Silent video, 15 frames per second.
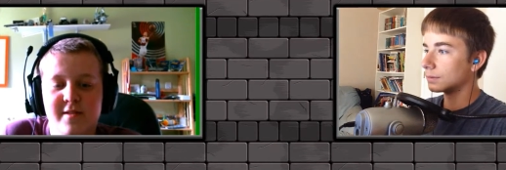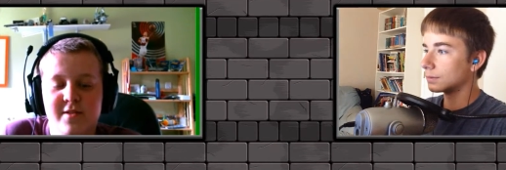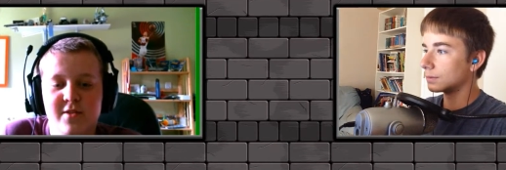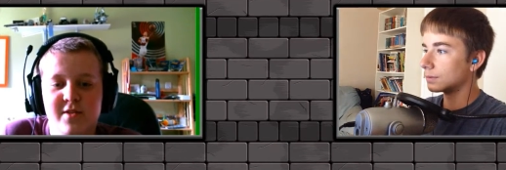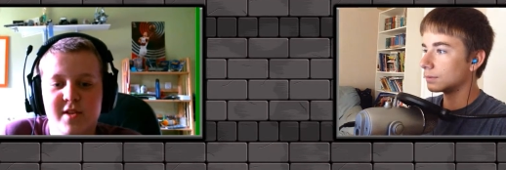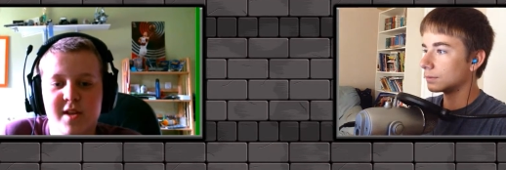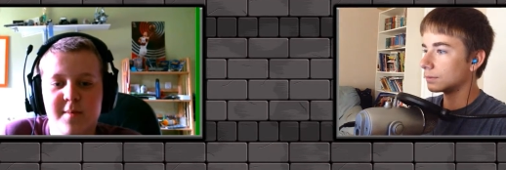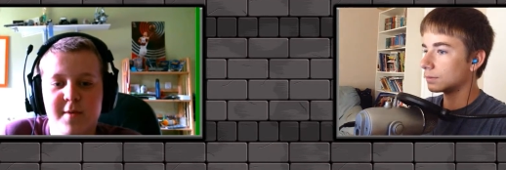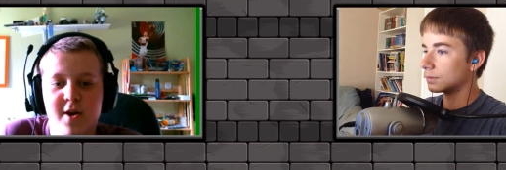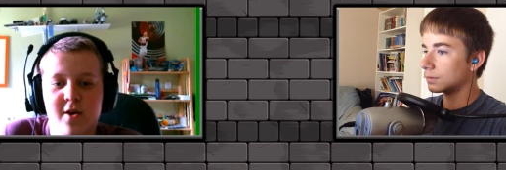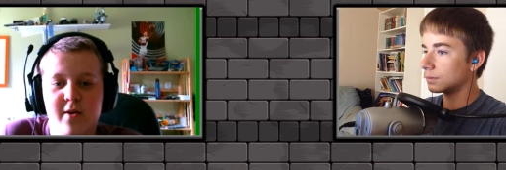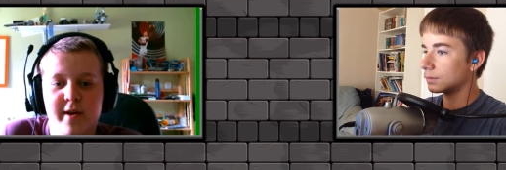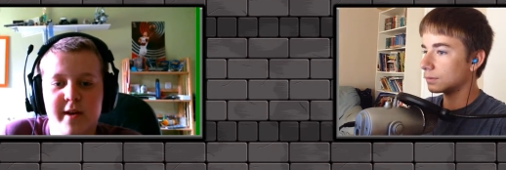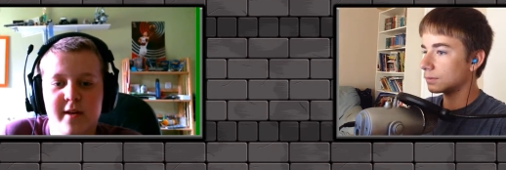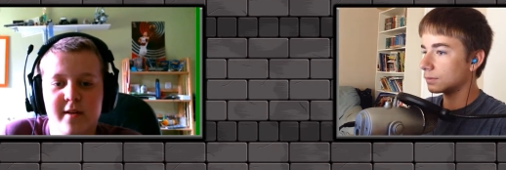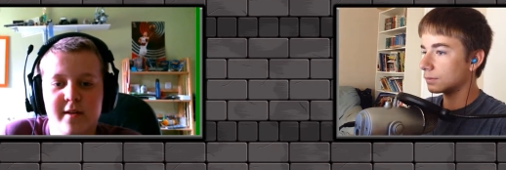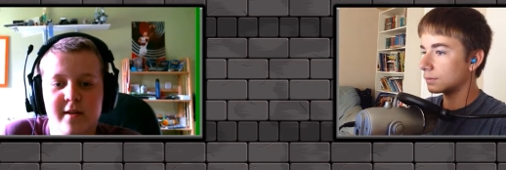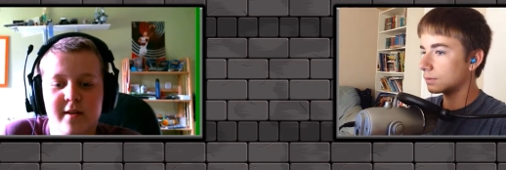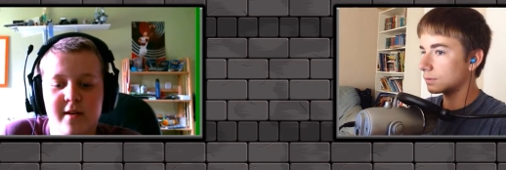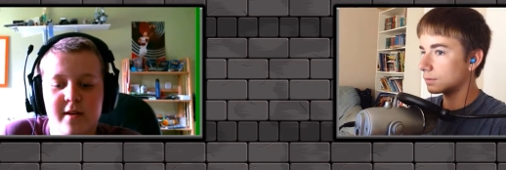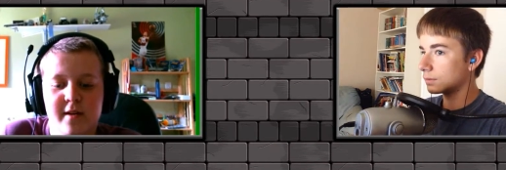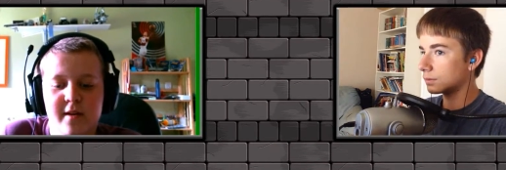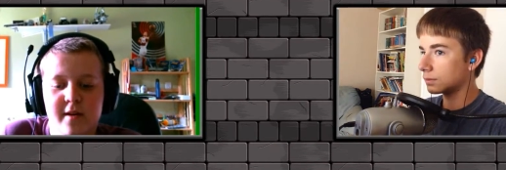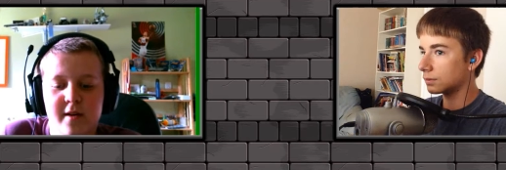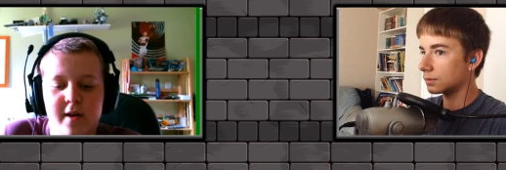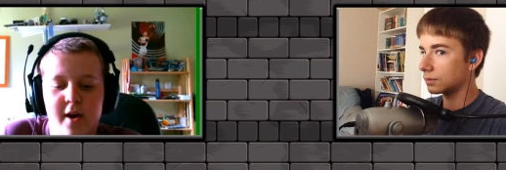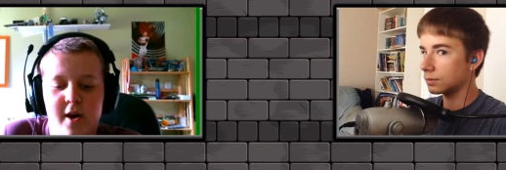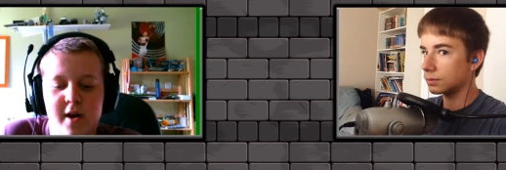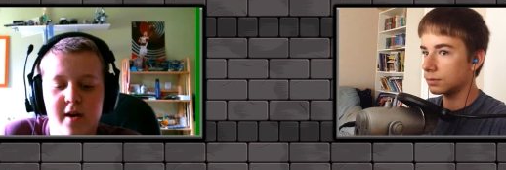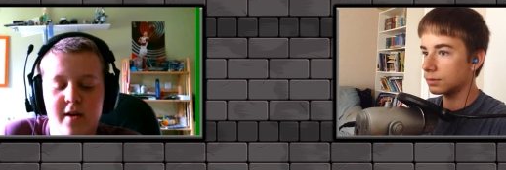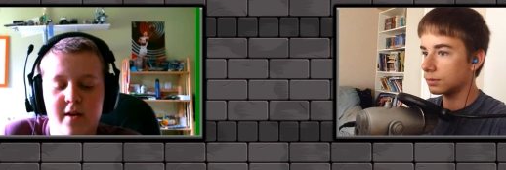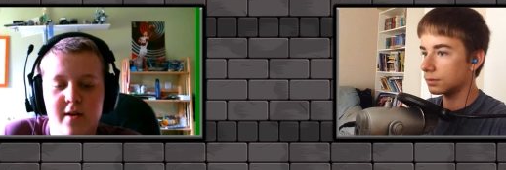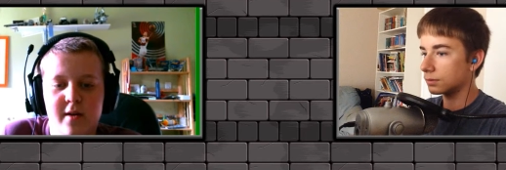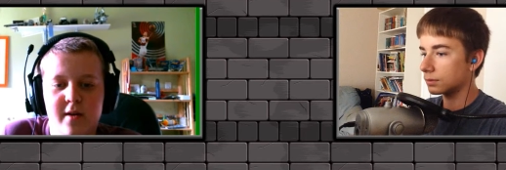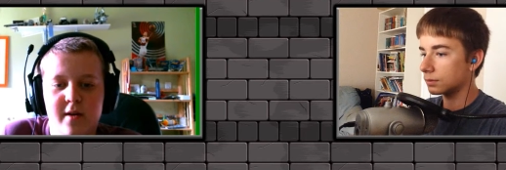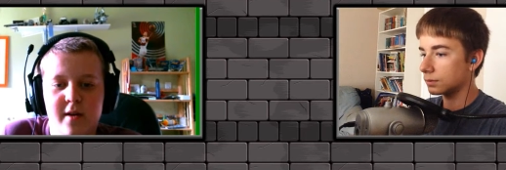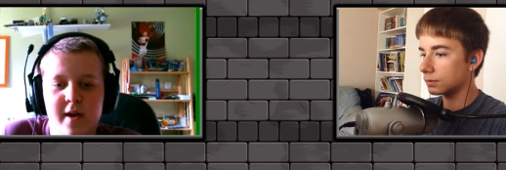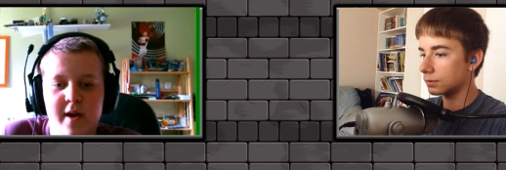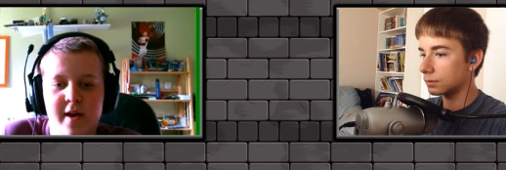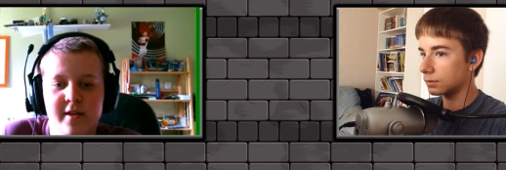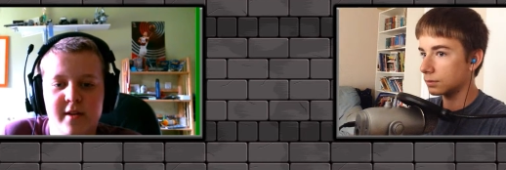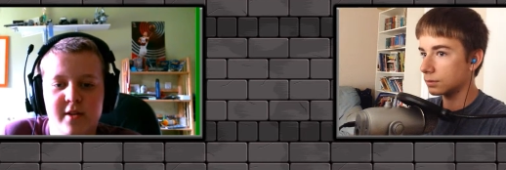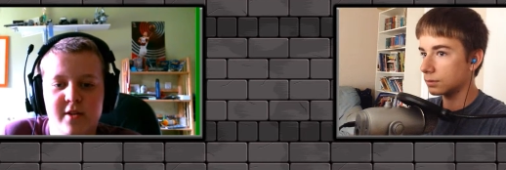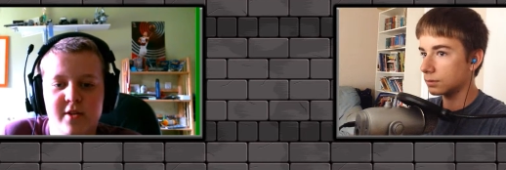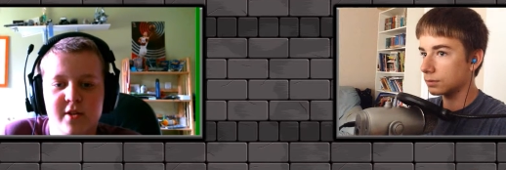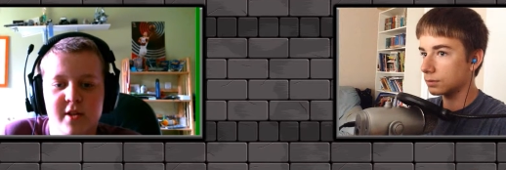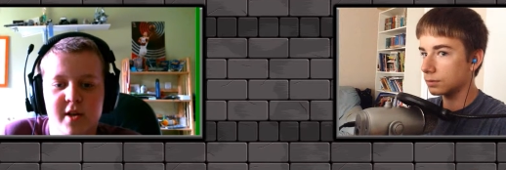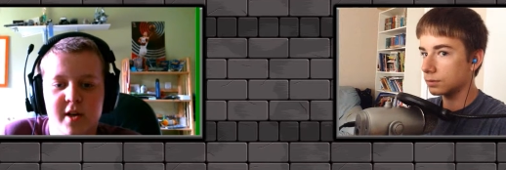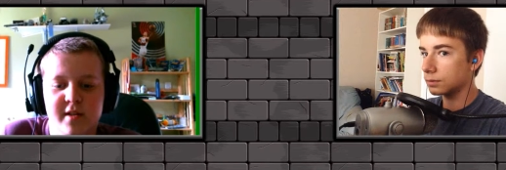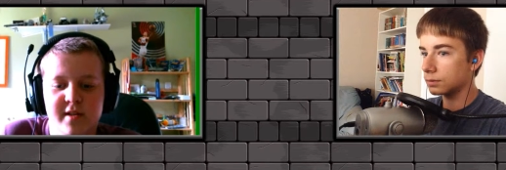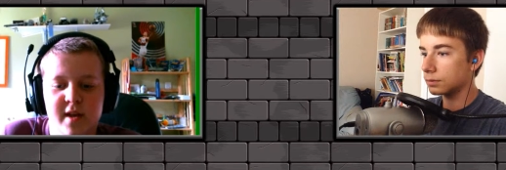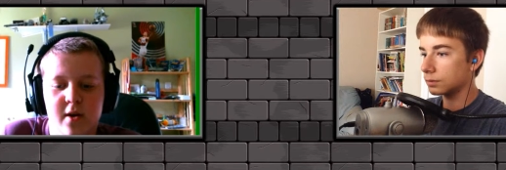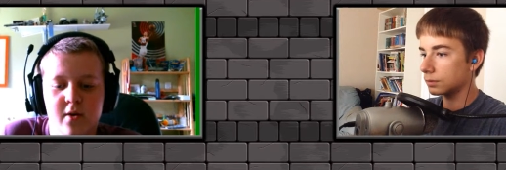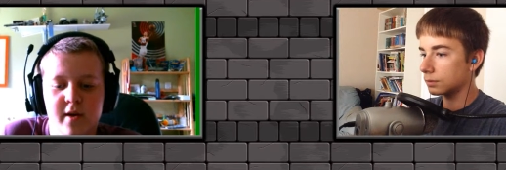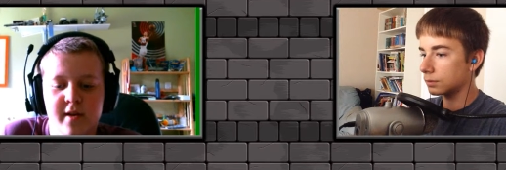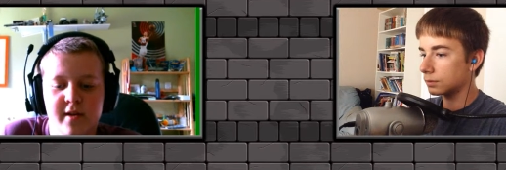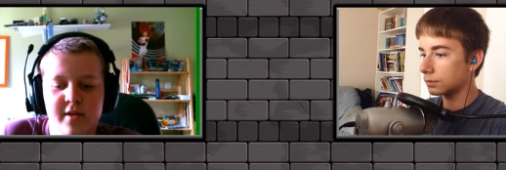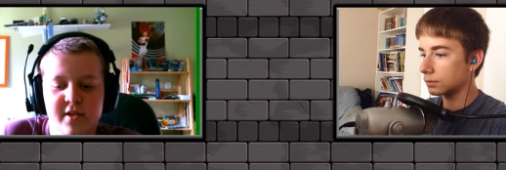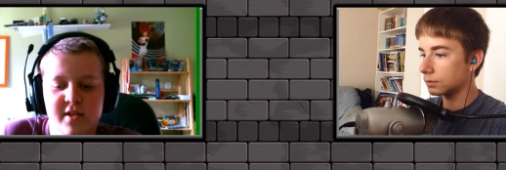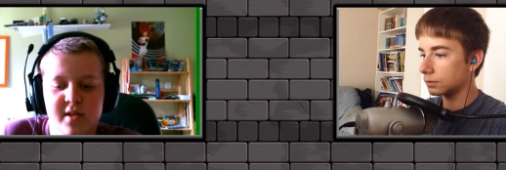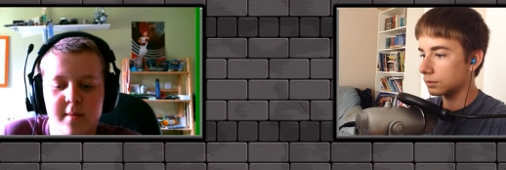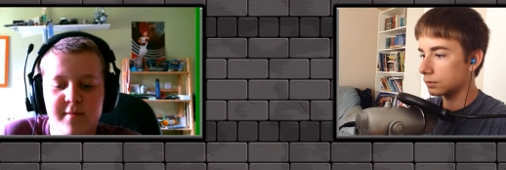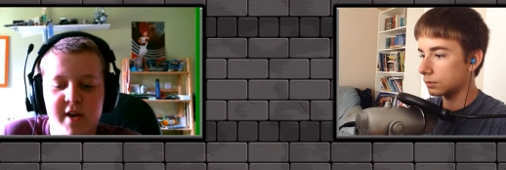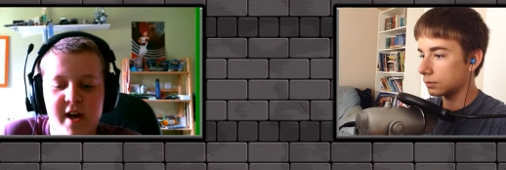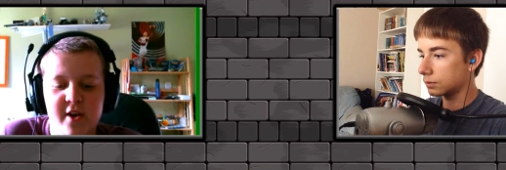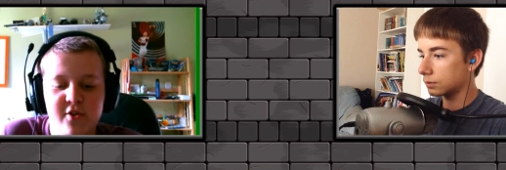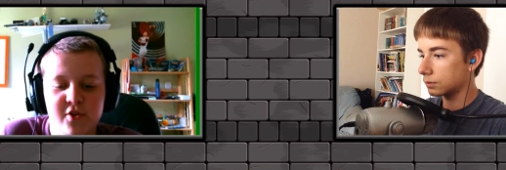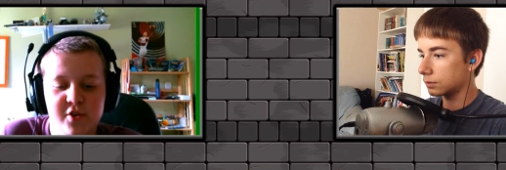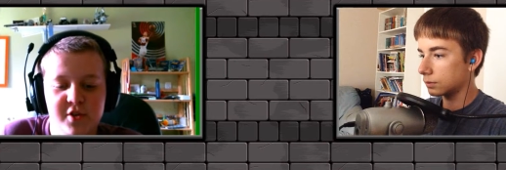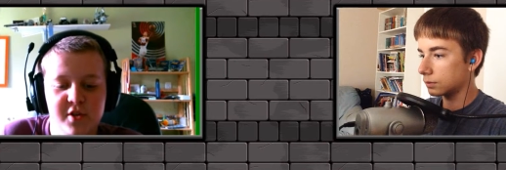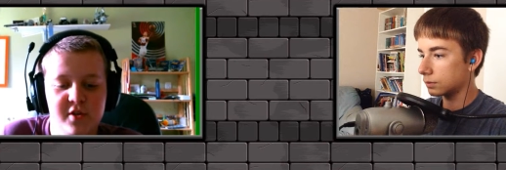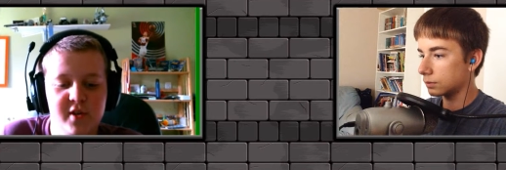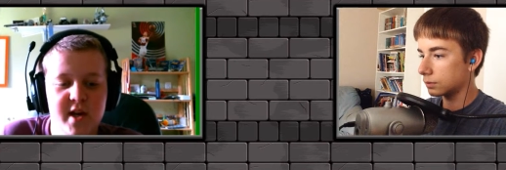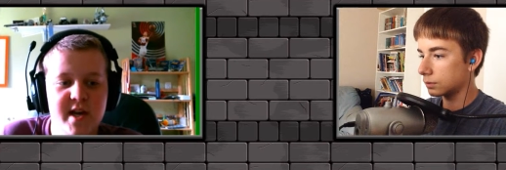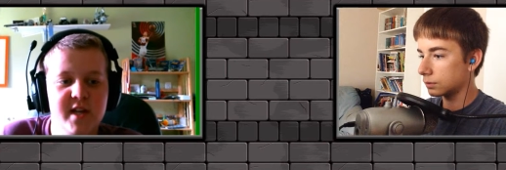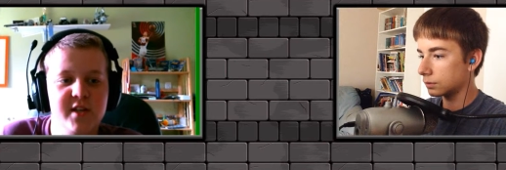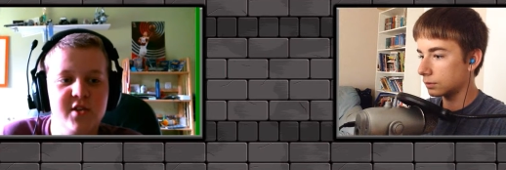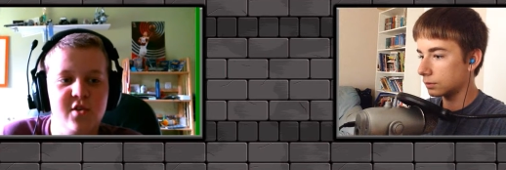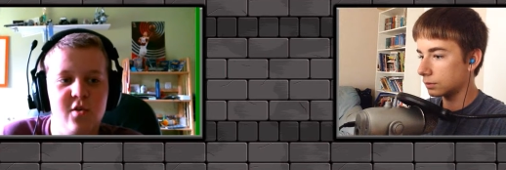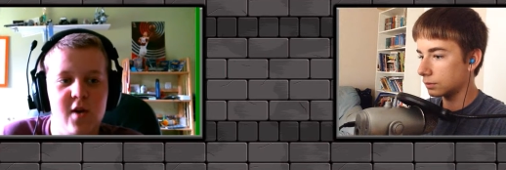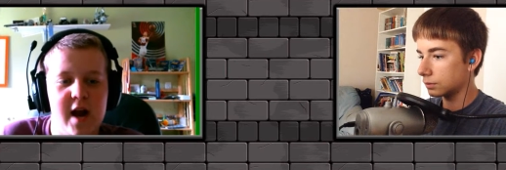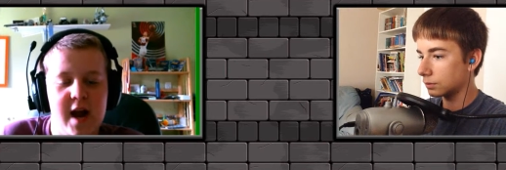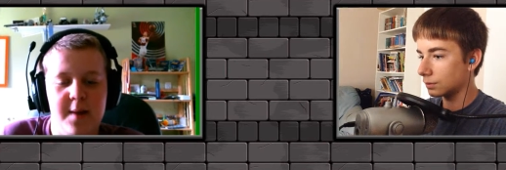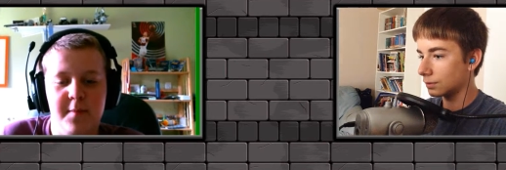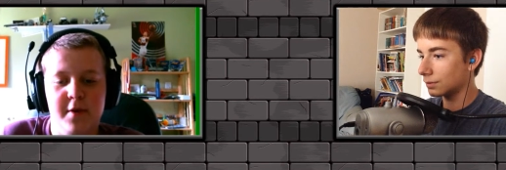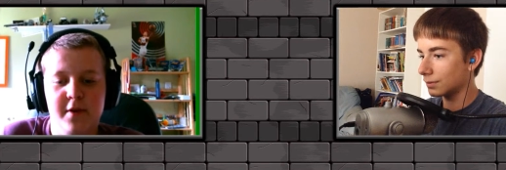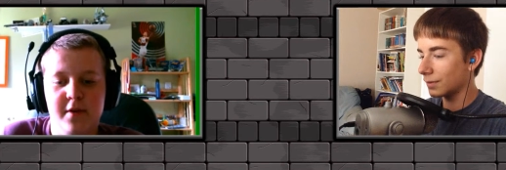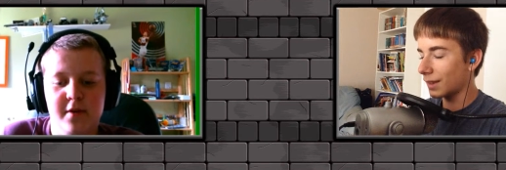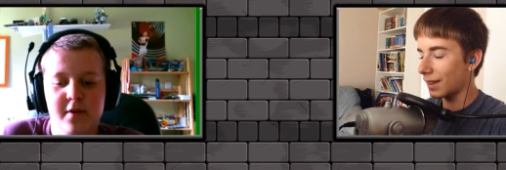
Speaker 1: So just keep going. Uh, and then she cuts out, and the subtitles are delayed as crap.